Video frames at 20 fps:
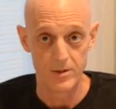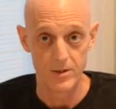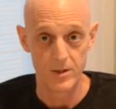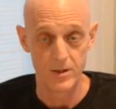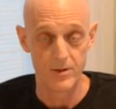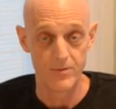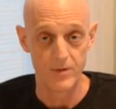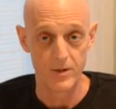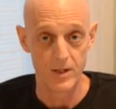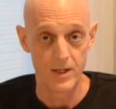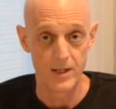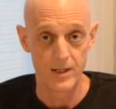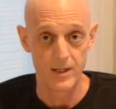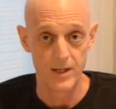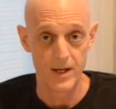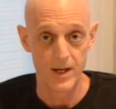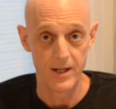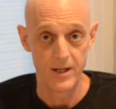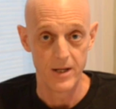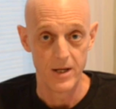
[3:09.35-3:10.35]
significant like
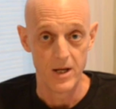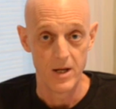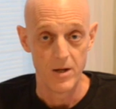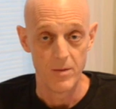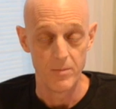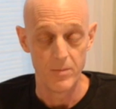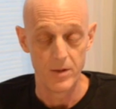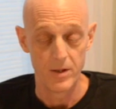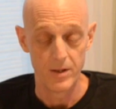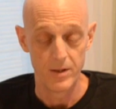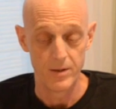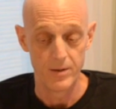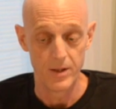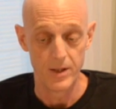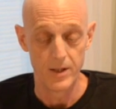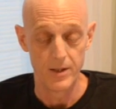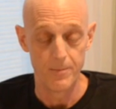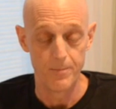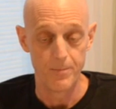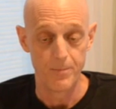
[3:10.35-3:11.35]
that. But
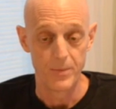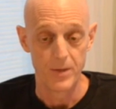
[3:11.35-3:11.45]
uh,